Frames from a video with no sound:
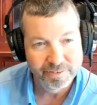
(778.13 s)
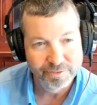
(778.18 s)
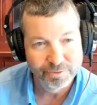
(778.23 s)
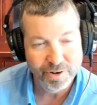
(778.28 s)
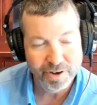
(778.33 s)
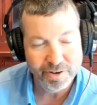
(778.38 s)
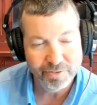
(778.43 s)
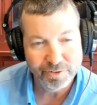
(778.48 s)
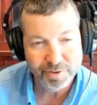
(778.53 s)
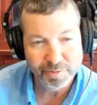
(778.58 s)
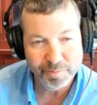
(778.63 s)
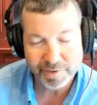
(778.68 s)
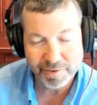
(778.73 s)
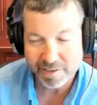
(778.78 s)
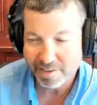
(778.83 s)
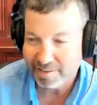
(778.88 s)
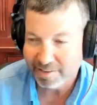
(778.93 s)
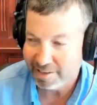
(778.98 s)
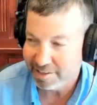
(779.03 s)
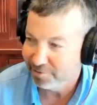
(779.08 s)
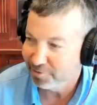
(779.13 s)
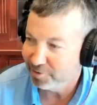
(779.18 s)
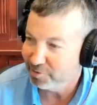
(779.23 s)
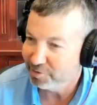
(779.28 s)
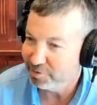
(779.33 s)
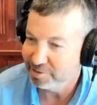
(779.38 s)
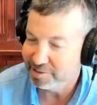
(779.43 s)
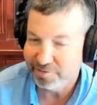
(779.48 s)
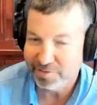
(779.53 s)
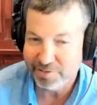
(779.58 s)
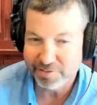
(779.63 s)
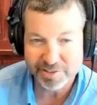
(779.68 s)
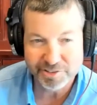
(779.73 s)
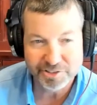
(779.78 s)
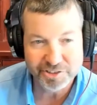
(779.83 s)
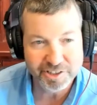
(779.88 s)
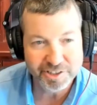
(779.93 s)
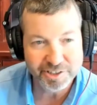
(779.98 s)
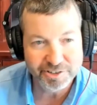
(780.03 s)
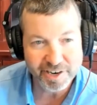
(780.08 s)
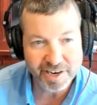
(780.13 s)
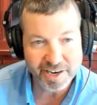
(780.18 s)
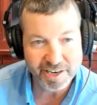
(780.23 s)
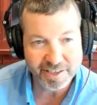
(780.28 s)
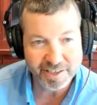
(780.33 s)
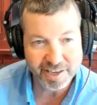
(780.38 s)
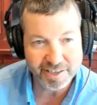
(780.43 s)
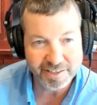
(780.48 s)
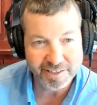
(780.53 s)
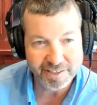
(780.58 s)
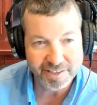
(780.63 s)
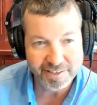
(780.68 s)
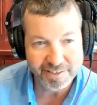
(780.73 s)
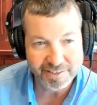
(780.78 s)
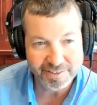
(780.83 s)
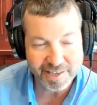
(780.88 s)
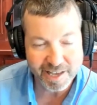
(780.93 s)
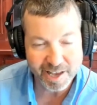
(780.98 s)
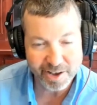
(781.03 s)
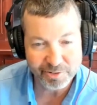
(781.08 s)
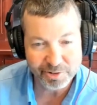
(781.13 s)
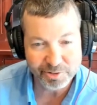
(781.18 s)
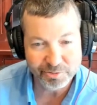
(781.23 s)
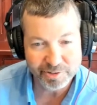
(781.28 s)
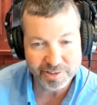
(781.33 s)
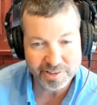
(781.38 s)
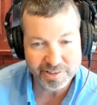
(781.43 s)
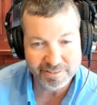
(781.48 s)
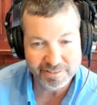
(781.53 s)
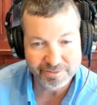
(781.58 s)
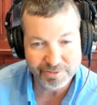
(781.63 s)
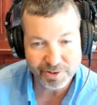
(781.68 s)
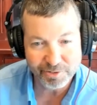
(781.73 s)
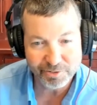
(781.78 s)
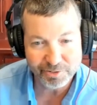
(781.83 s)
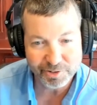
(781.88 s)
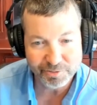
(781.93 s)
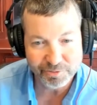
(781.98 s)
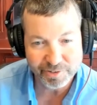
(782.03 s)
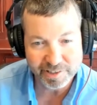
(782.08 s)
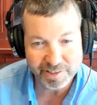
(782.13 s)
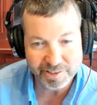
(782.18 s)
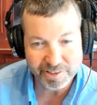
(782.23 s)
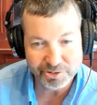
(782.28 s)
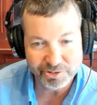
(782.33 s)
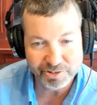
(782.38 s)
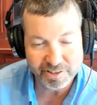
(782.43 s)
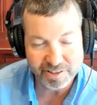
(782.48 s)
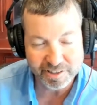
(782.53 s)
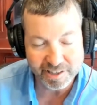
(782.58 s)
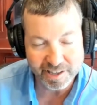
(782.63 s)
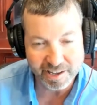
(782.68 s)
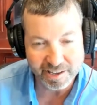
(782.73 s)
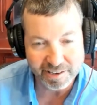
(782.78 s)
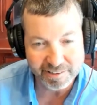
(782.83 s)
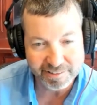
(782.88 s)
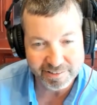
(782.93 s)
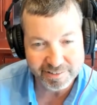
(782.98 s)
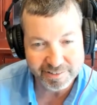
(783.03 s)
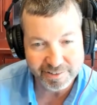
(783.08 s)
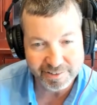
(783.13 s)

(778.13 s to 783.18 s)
What would be like if we were generating ideas, what would we do with that